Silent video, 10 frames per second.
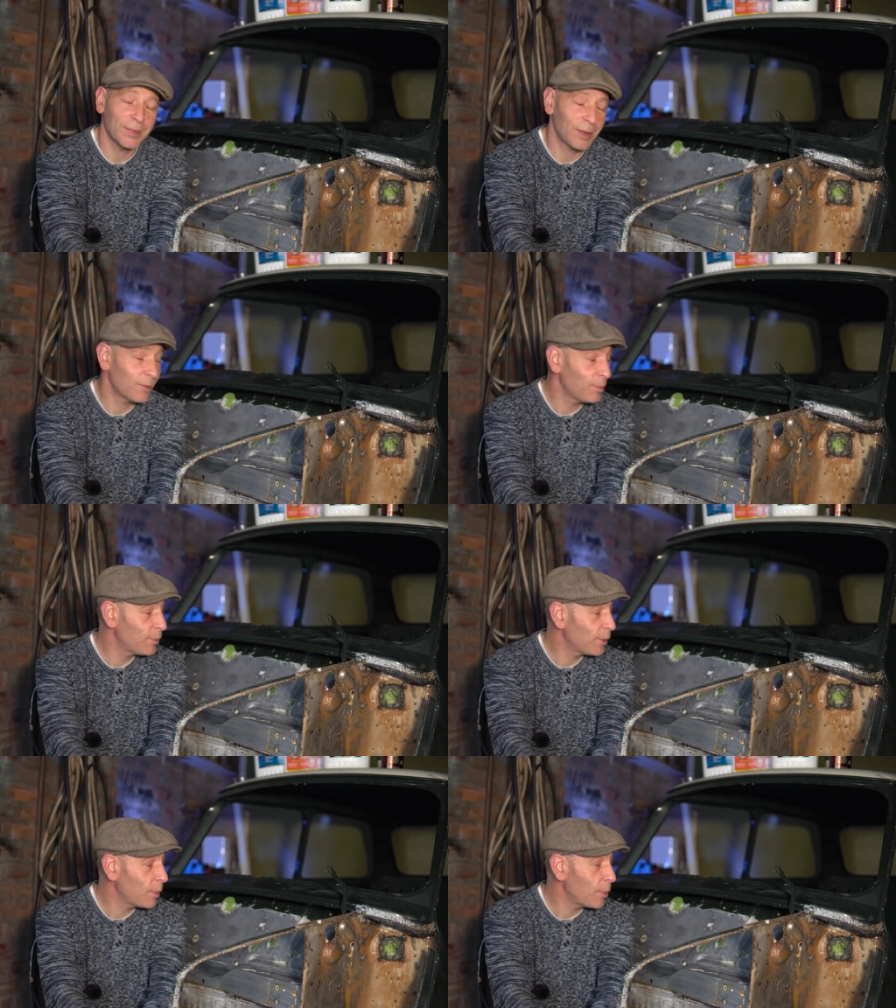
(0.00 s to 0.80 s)
I'll
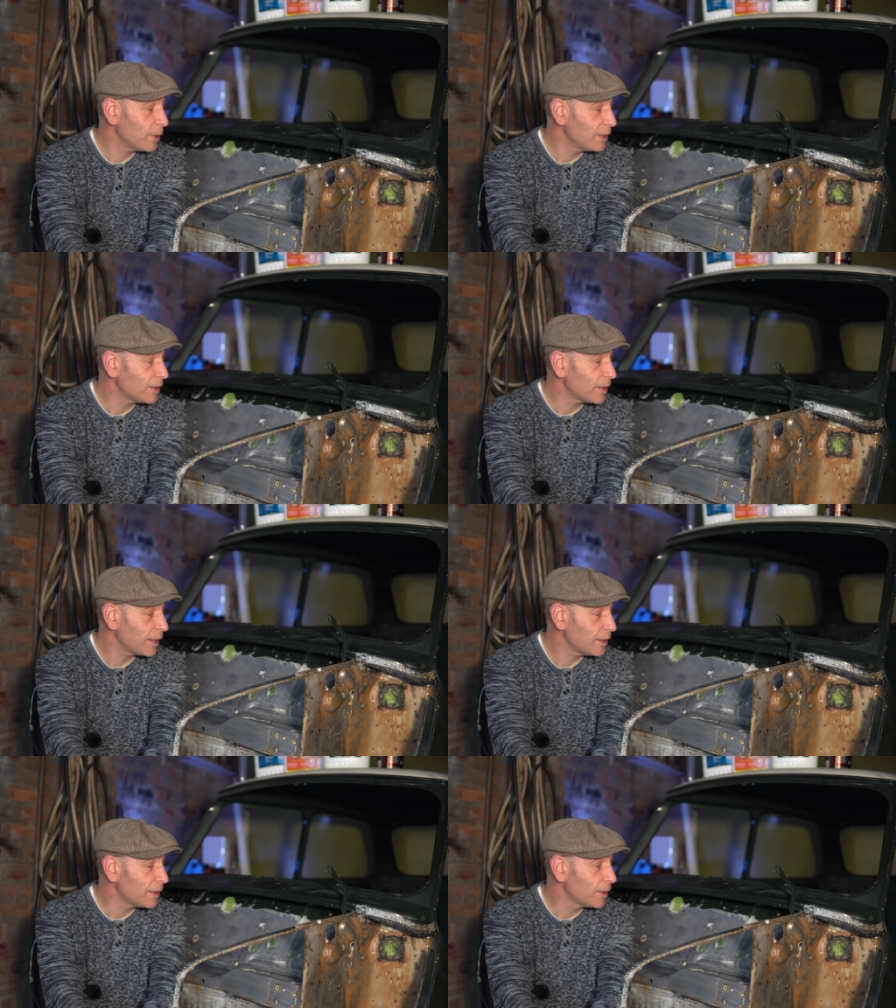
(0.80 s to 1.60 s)
probably
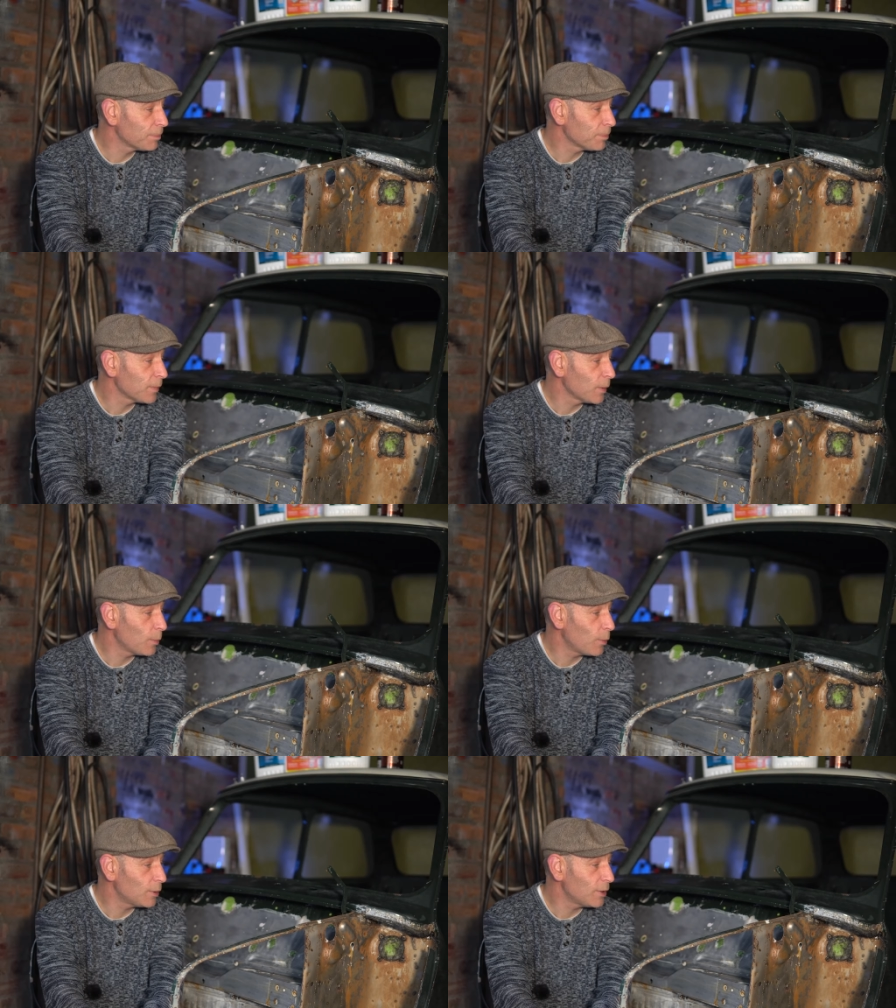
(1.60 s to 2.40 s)
decide
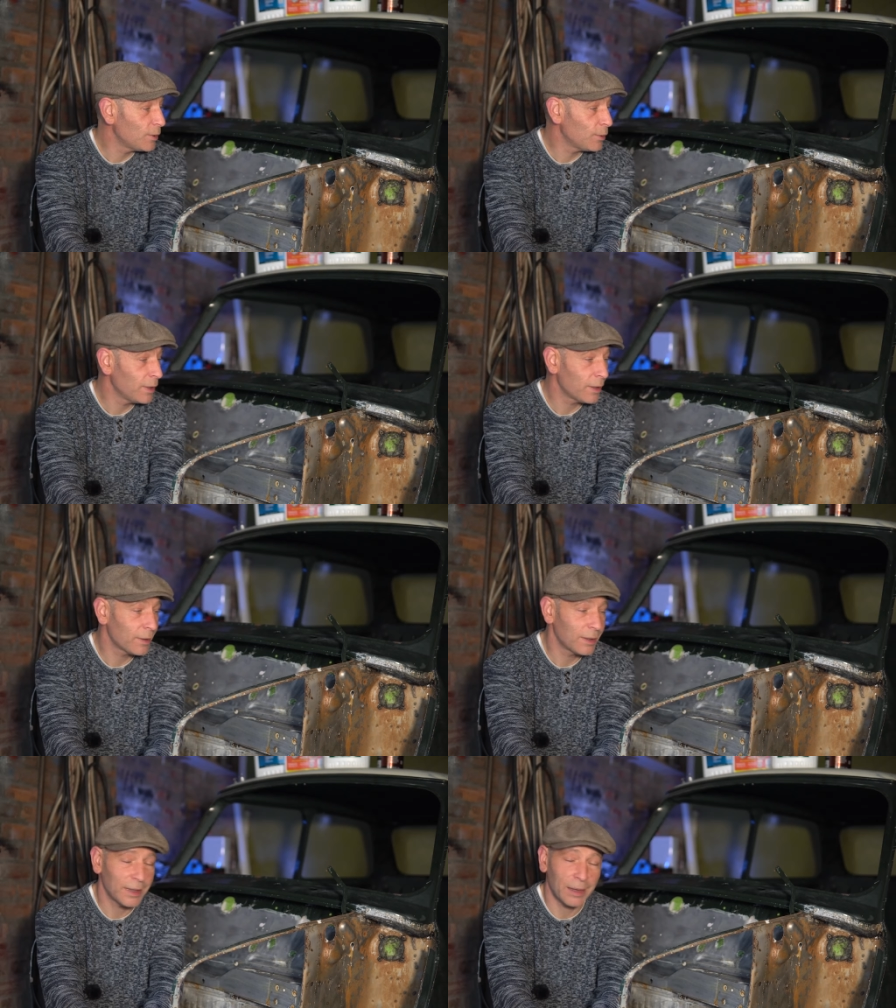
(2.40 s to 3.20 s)
what to do nearer
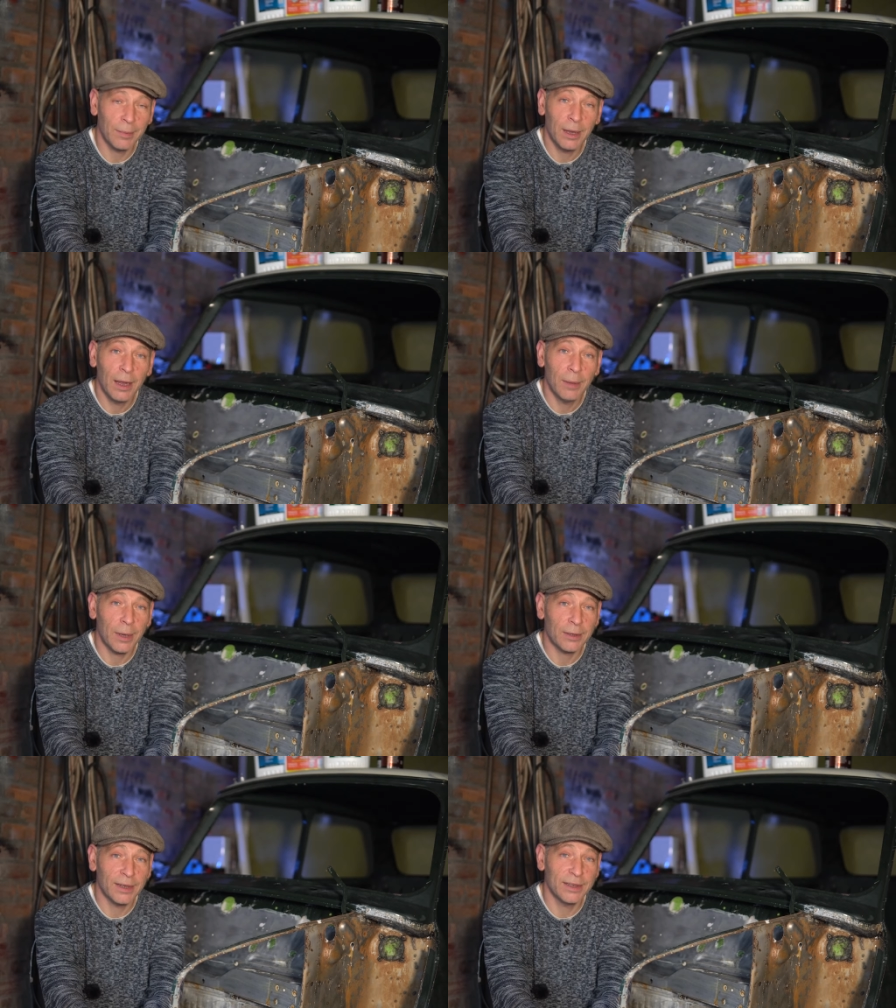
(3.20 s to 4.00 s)
the time,
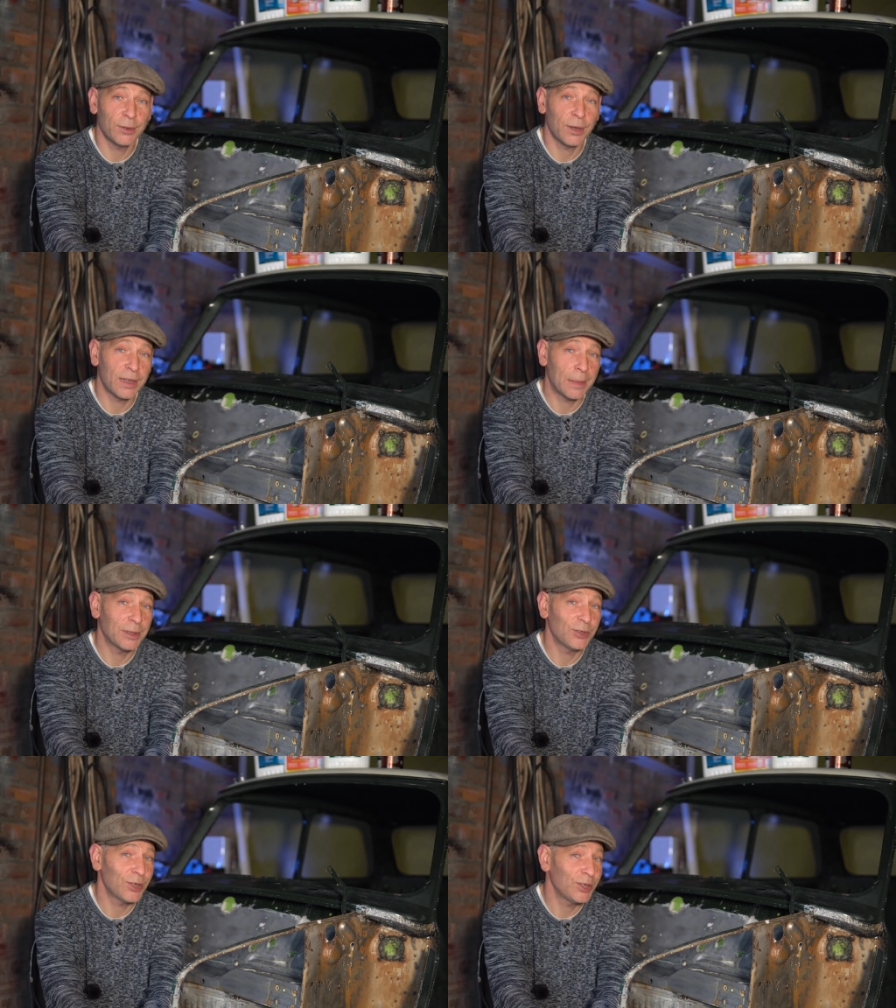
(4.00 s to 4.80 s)
but I'd like to do a
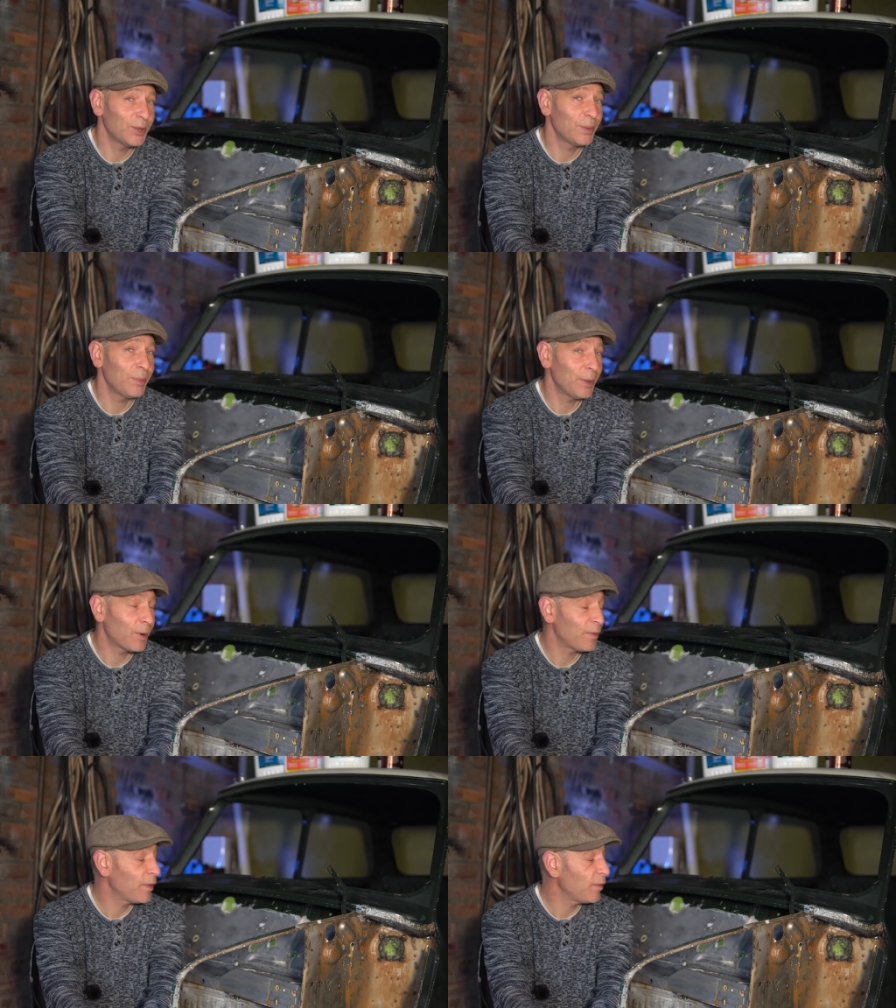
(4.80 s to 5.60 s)
demonstration in
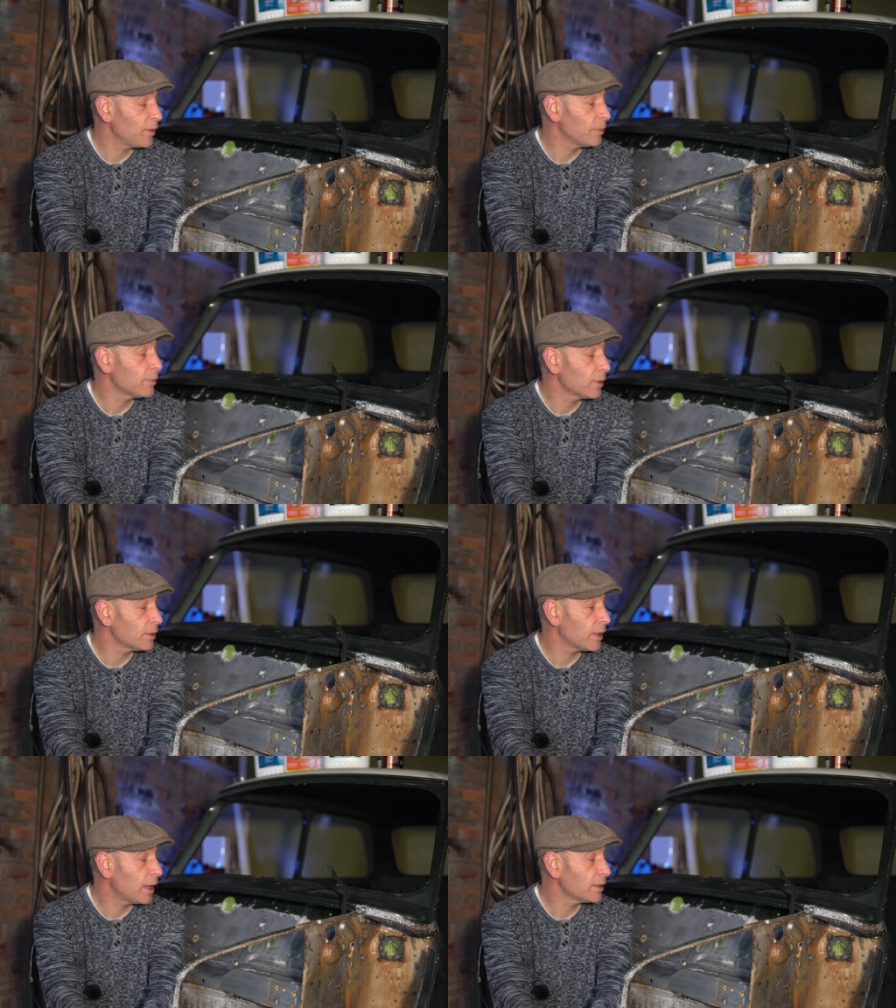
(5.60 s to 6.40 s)
POR15
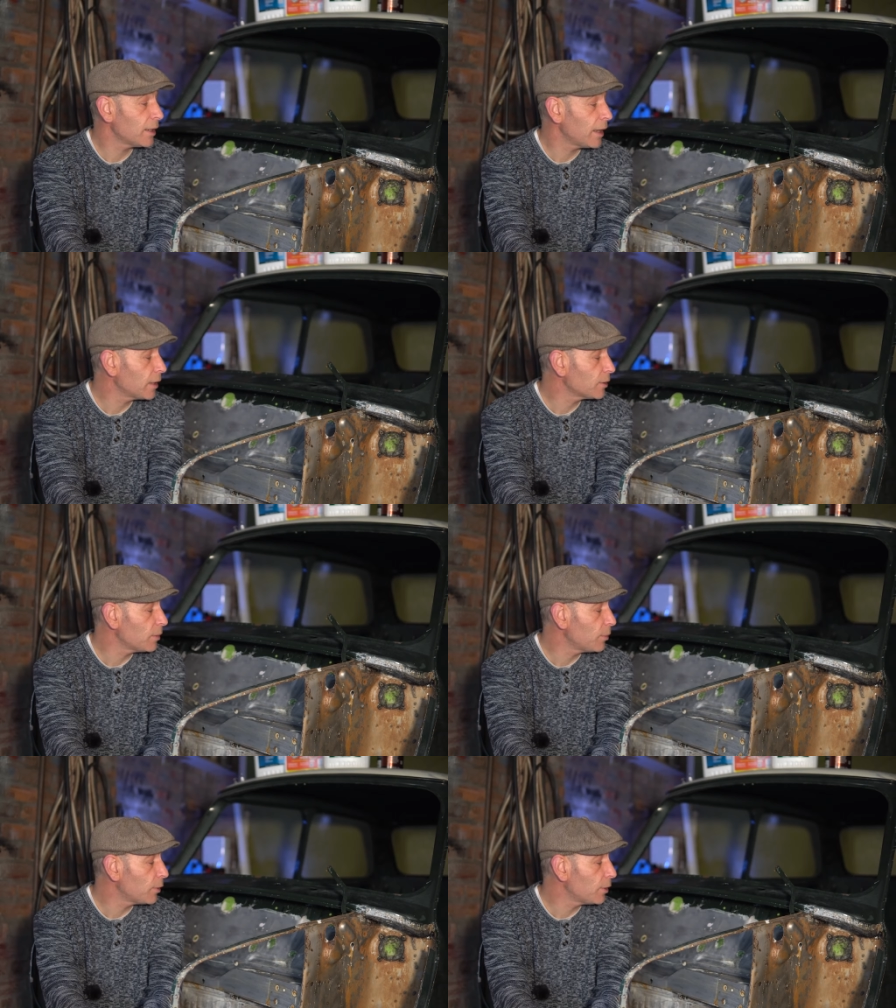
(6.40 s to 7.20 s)
because it is an
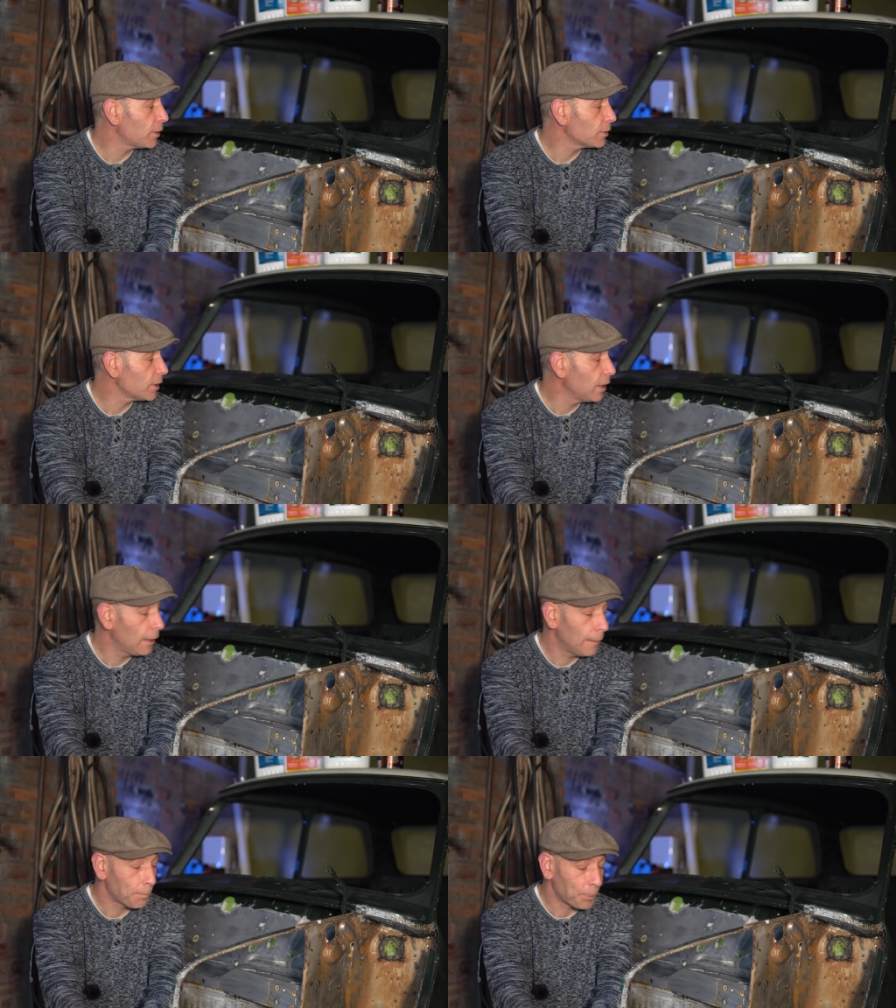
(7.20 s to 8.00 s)
excellent product.
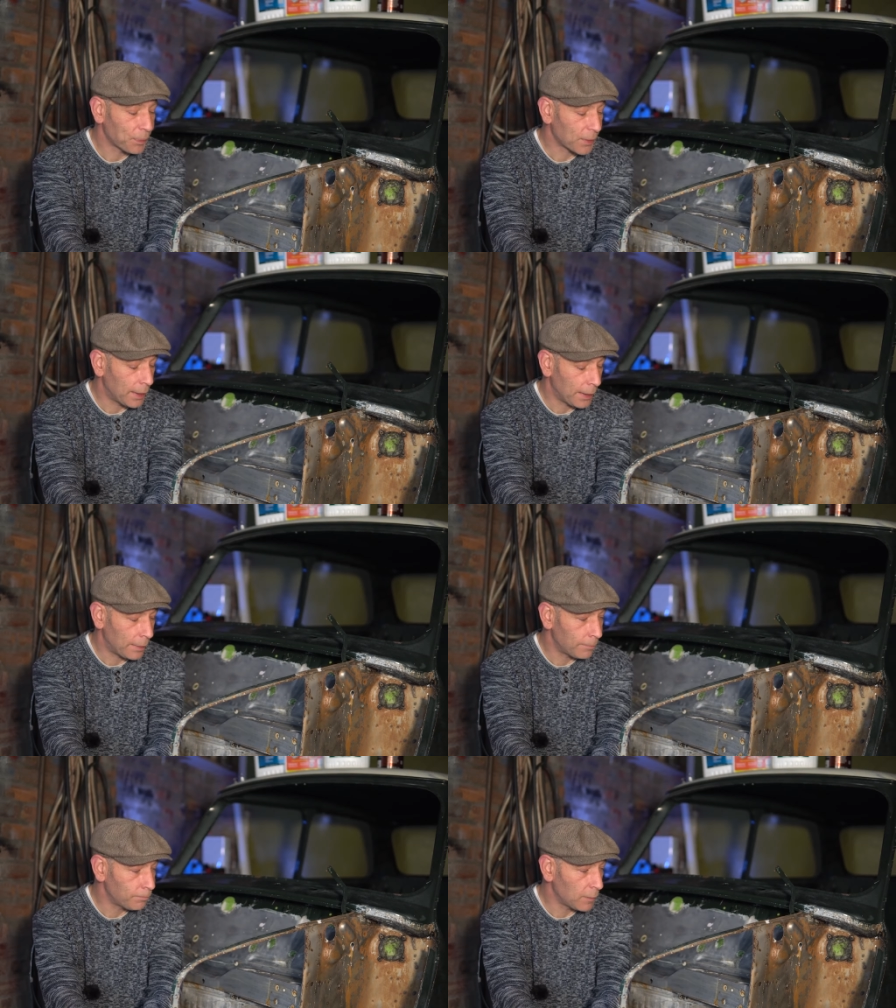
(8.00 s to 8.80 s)

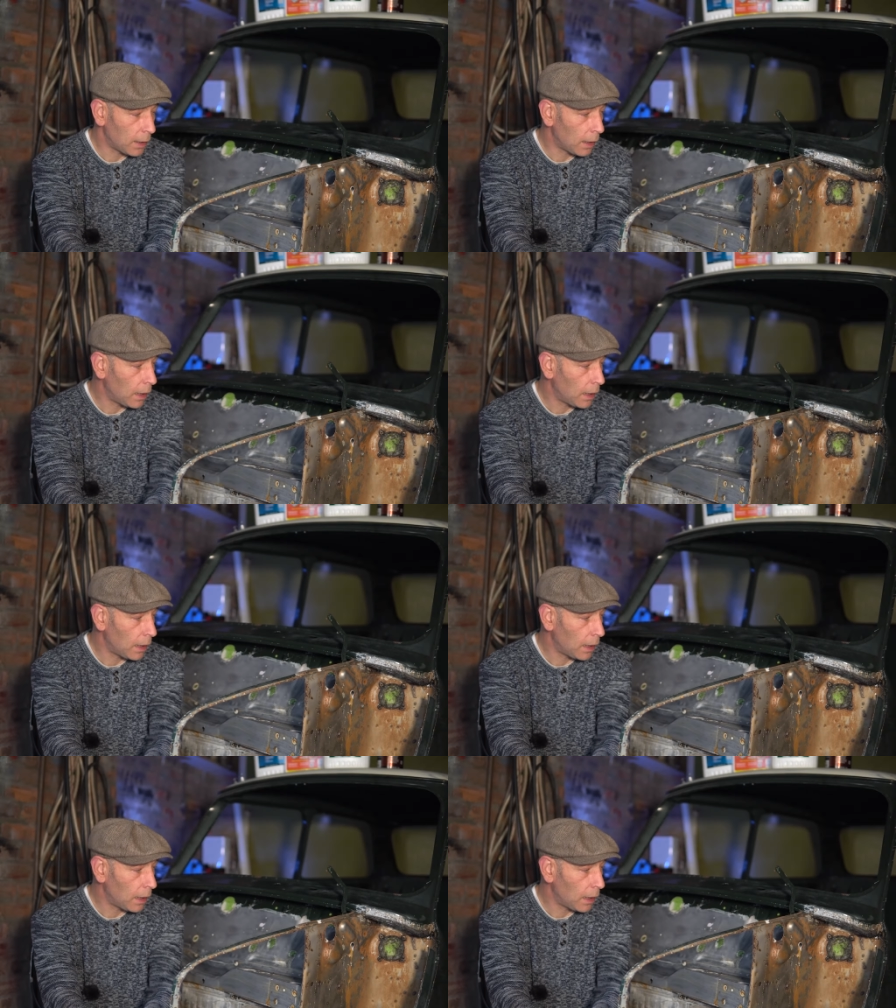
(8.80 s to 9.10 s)
I